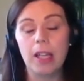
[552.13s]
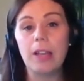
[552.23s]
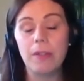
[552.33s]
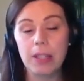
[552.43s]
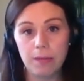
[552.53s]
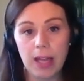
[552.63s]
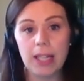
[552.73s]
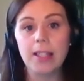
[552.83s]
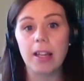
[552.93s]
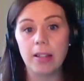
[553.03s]
if it's
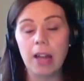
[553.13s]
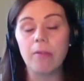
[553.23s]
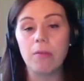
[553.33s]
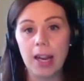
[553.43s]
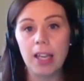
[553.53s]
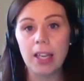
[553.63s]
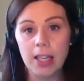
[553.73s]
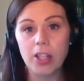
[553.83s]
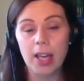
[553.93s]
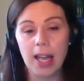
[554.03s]
felt that that
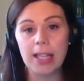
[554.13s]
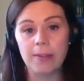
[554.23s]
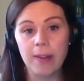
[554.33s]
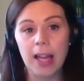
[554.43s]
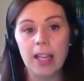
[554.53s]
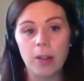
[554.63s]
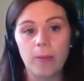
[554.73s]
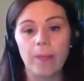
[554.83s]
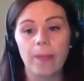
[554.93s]
recognition has value.